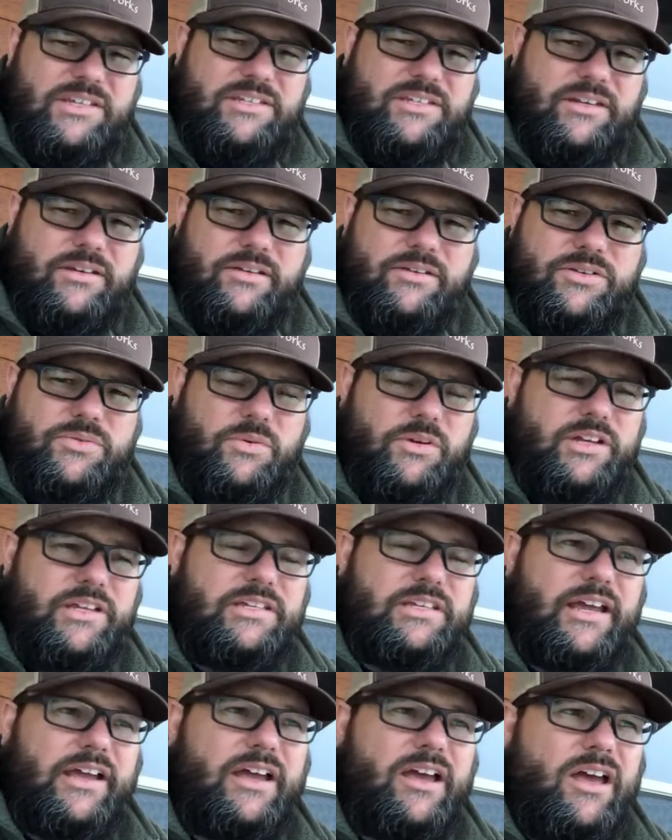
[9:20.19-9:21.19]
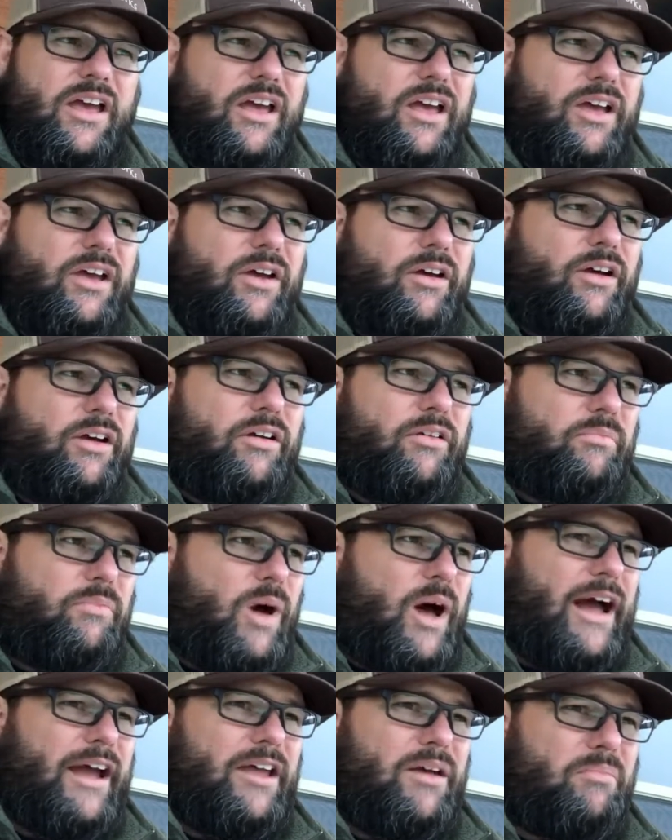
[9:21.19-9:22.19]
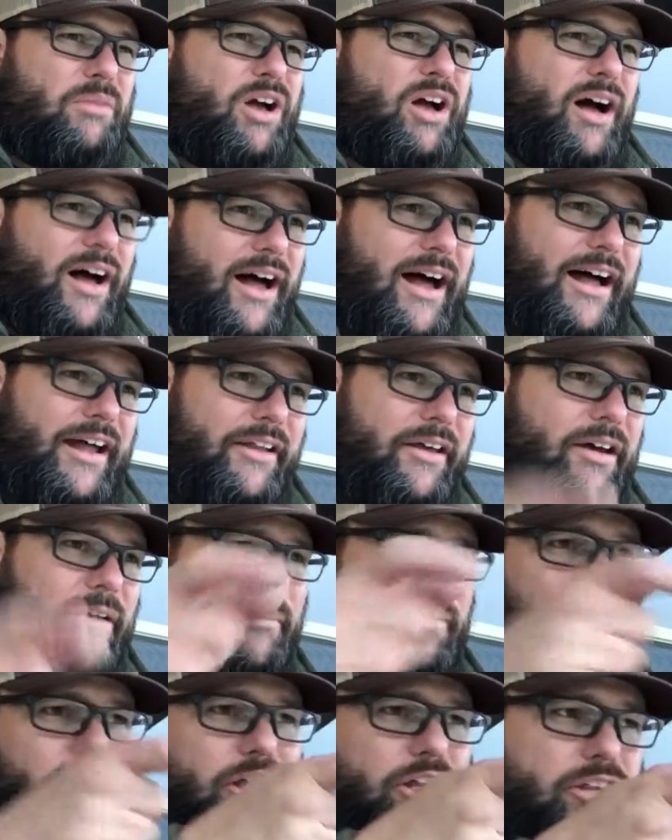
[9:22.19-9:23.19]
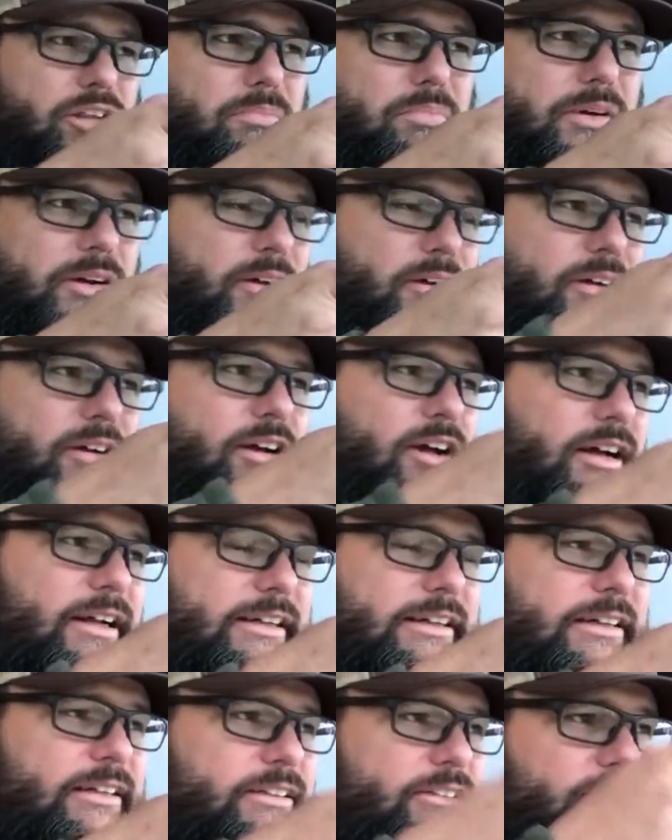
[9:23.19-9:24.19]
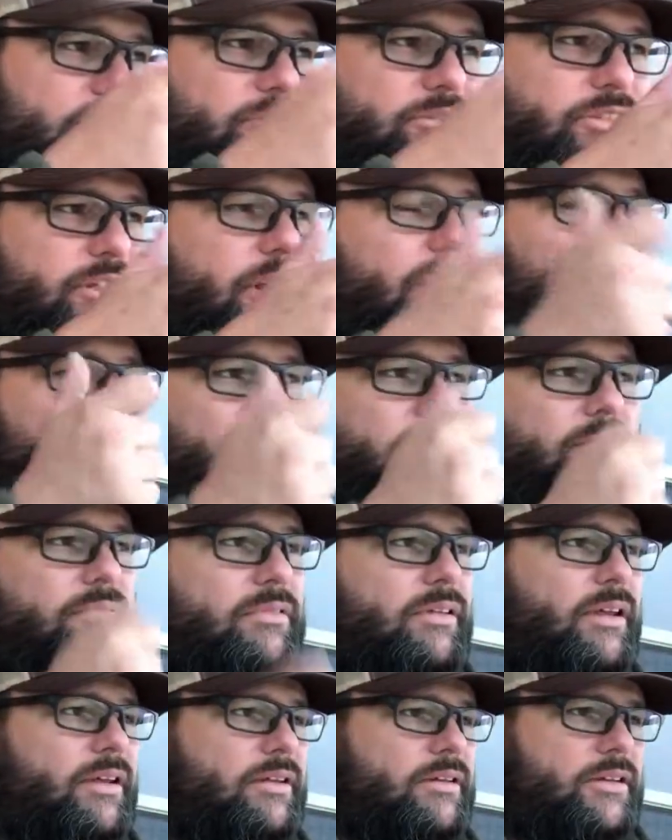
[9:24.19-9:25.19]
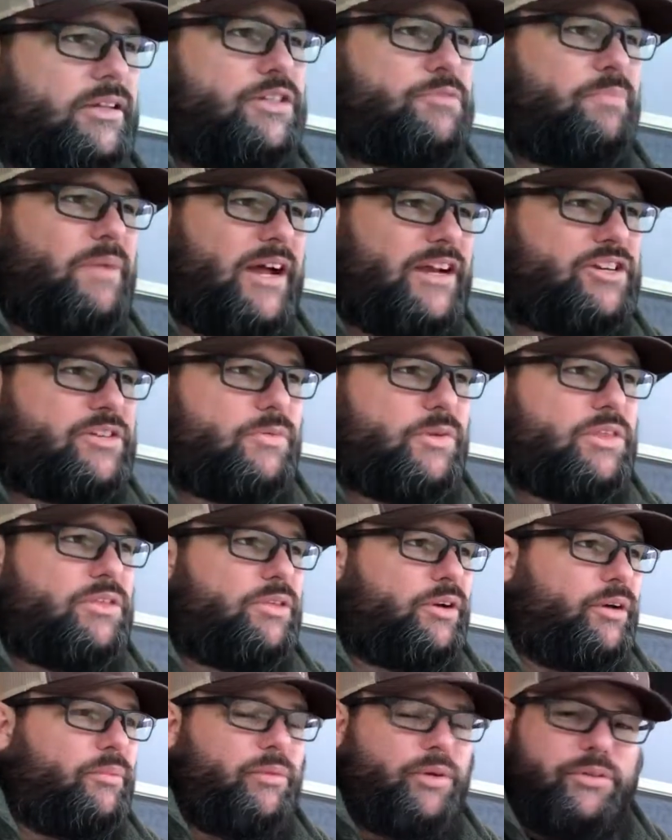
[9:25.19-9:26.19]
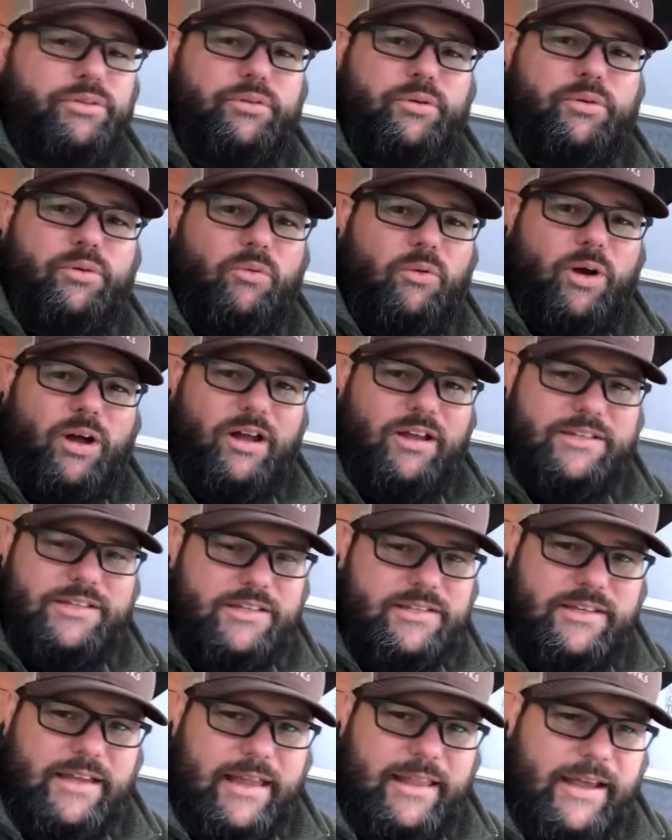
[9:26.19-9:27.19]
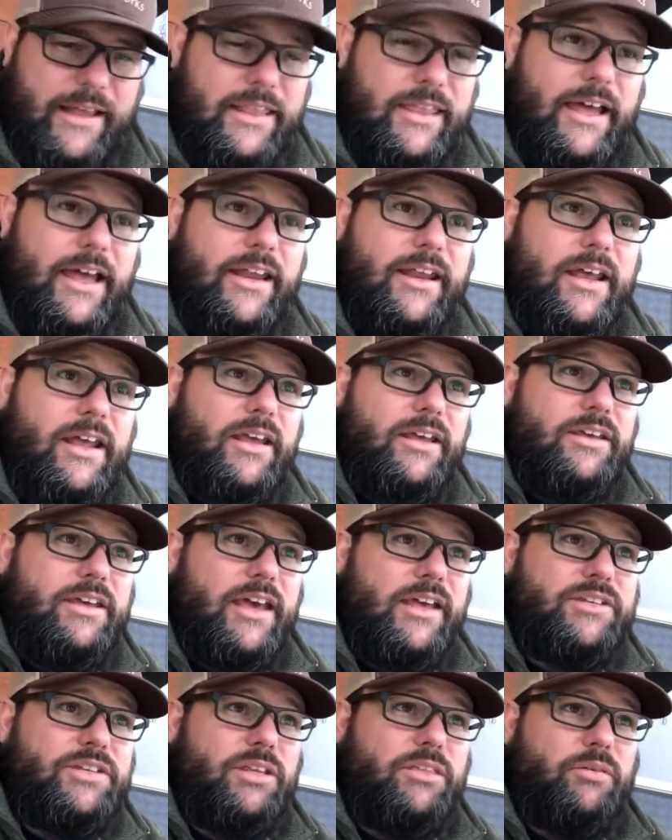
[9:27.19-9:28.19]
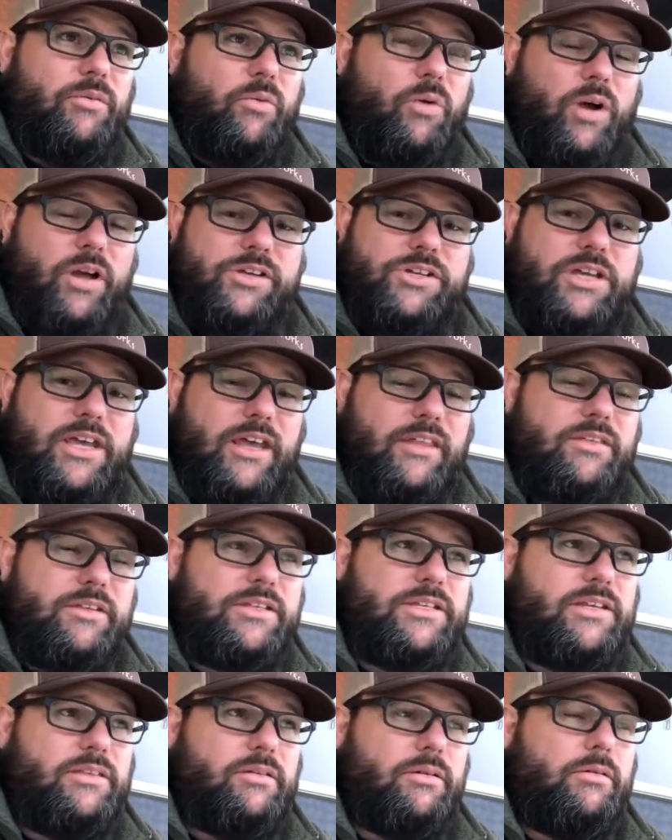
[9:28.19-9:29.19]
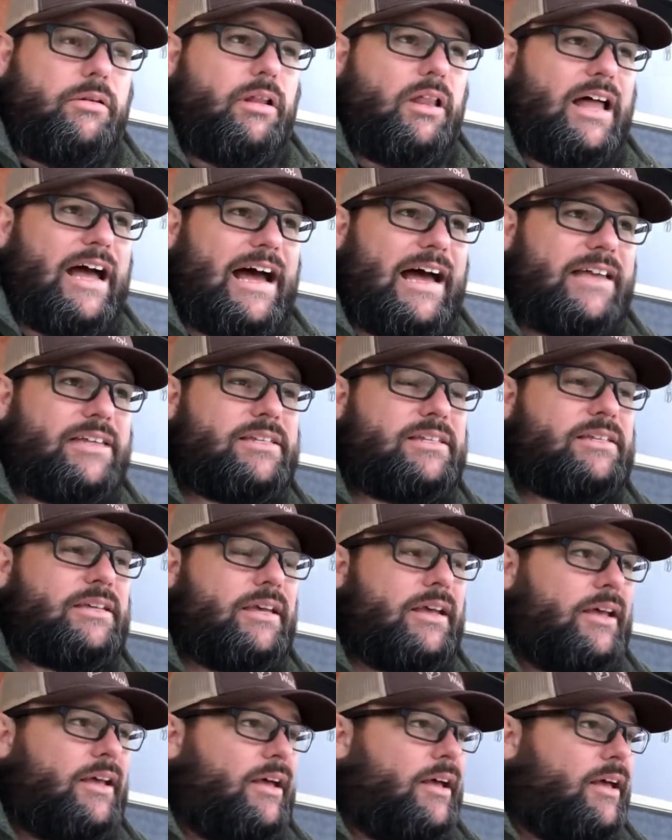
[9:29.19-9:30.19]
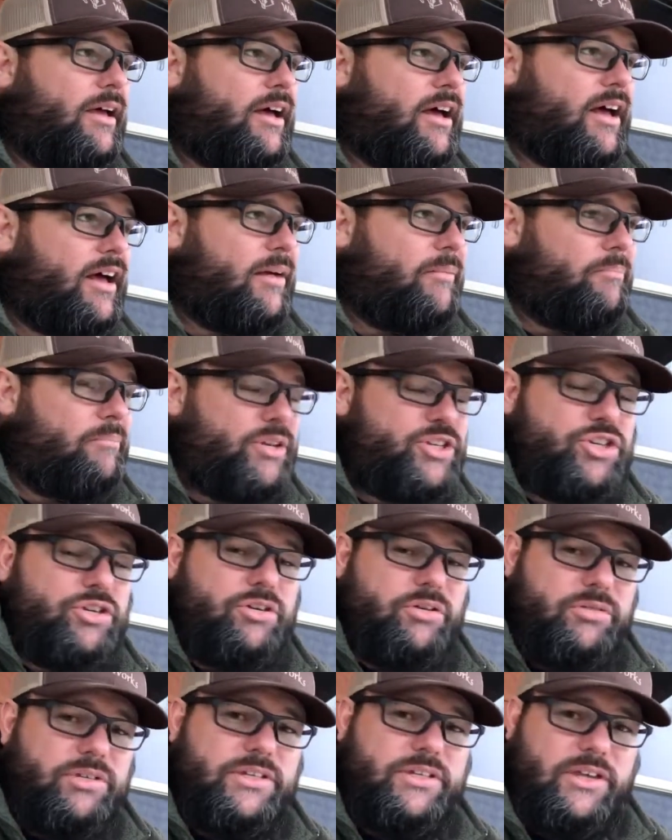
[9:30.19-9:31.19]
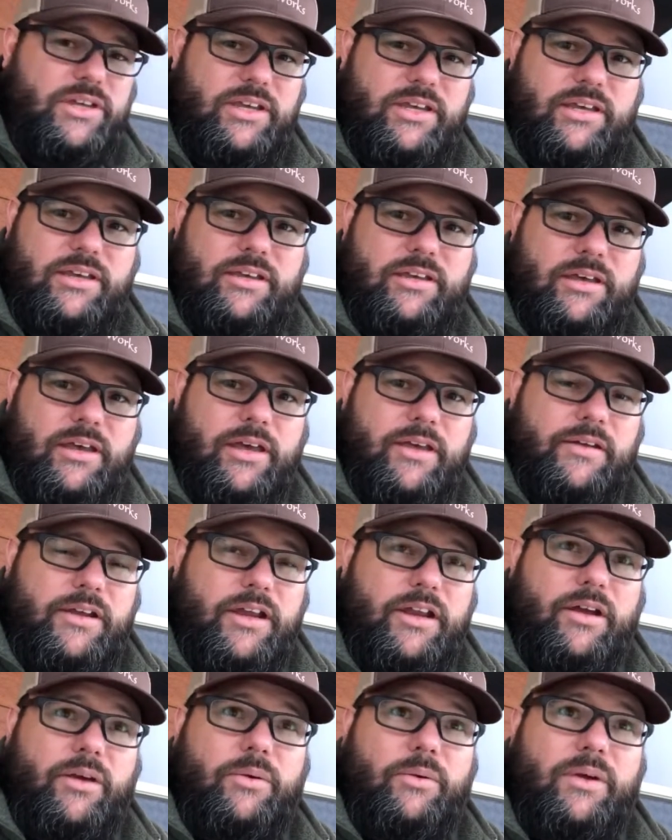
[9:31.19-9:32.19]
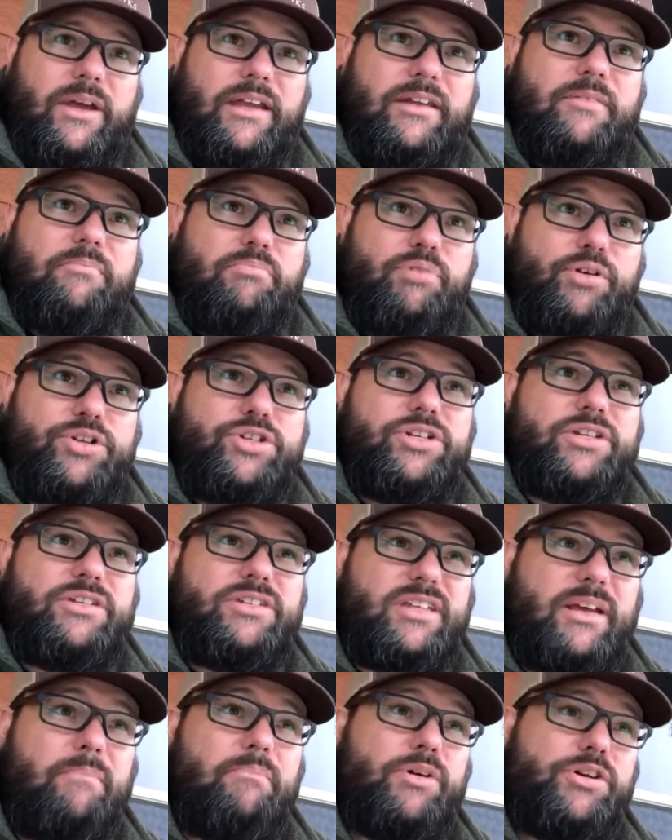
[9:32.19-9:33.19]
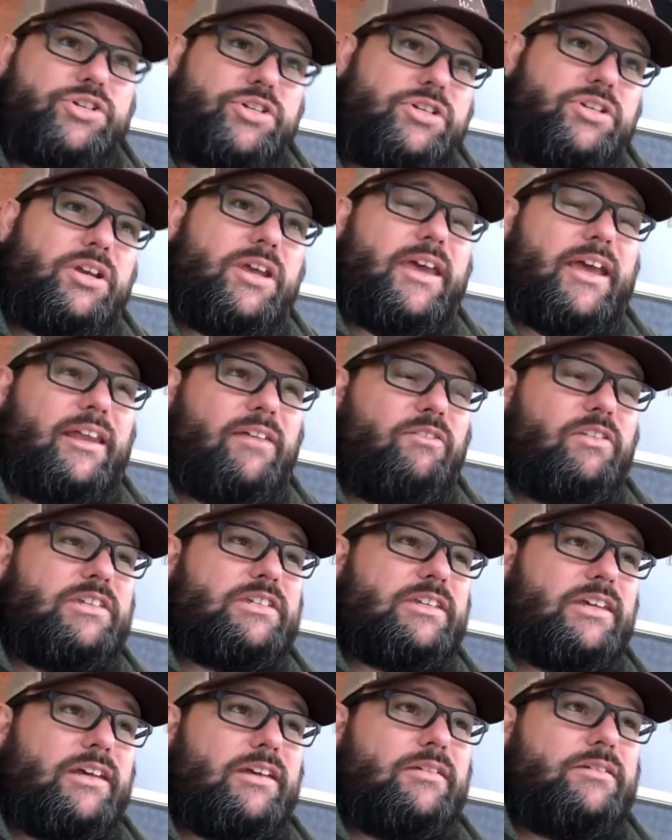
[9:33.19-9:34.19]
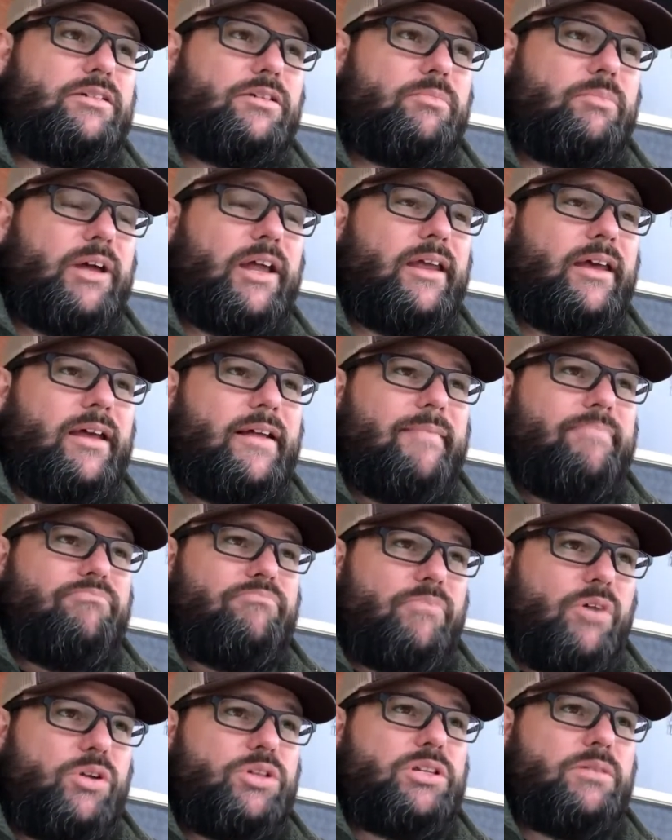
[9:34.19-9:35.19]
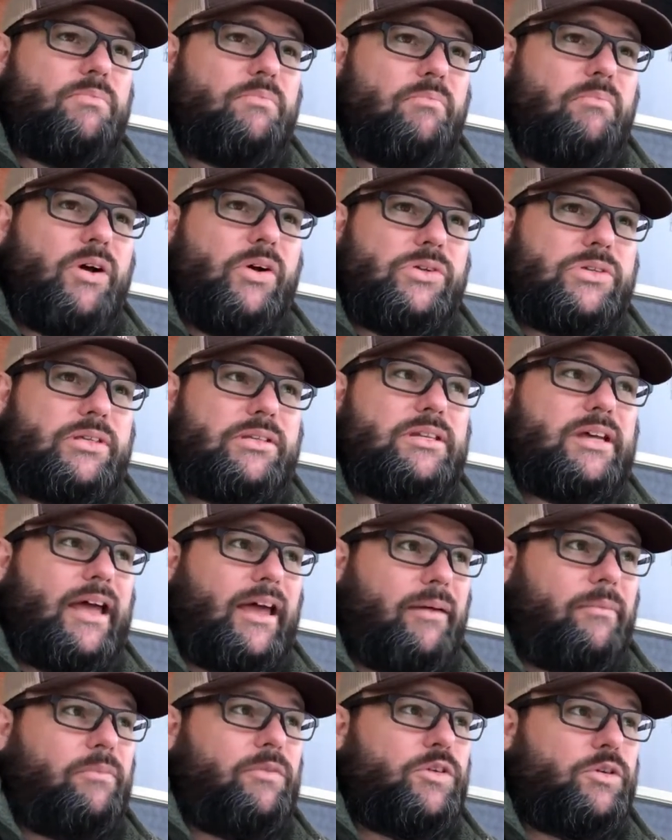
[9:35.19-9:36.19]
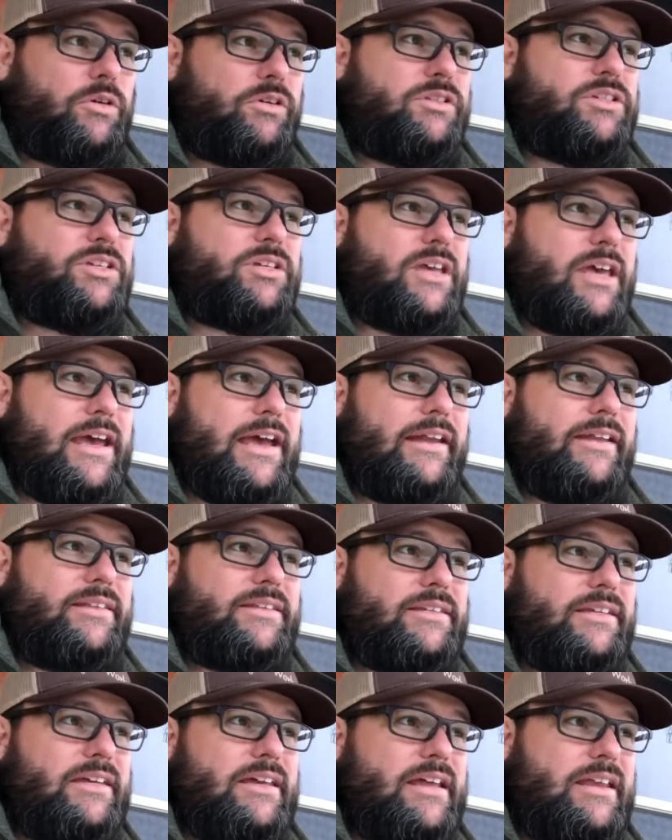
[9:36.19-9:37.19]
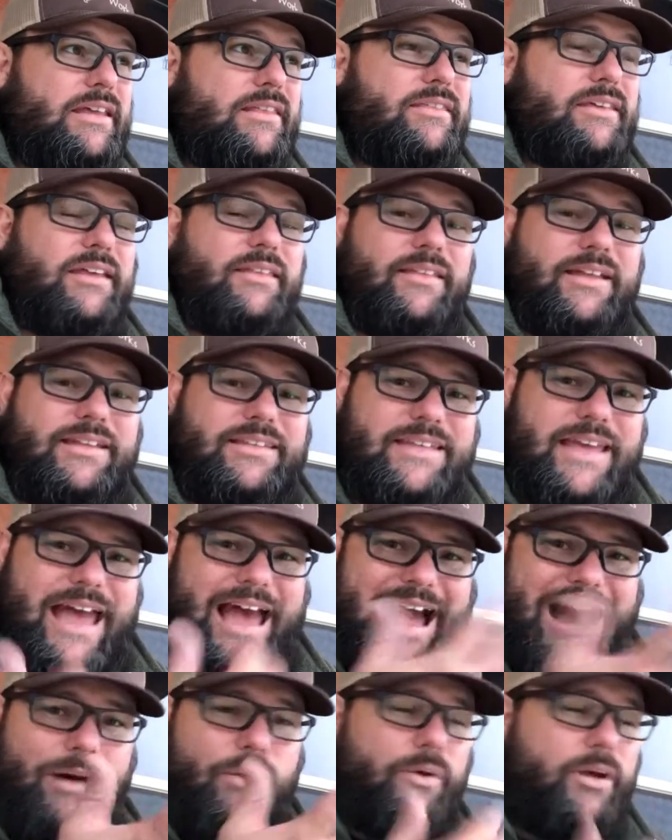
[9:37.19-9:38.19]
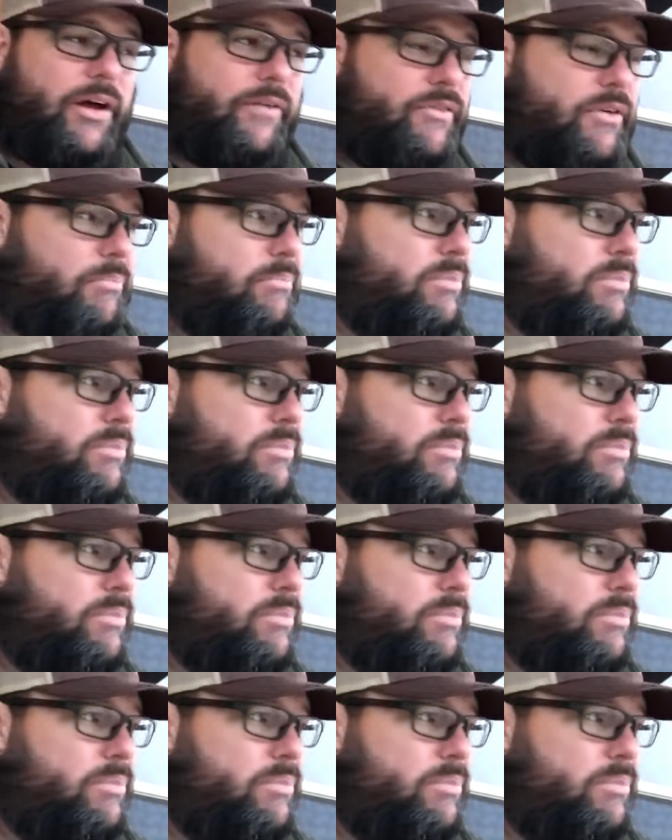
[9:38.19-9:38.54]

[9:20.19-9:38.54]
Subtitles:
SEALs where he's like, I am God. I'm going to get the bigger gun and, you know, dispatched with thermal through the walls. It's not like that. You can't see through walls. You can't see through glass. But you do see, you know, into bushes. Some bushes you can't even see into, but most of the time you can scan and see anything that's out of a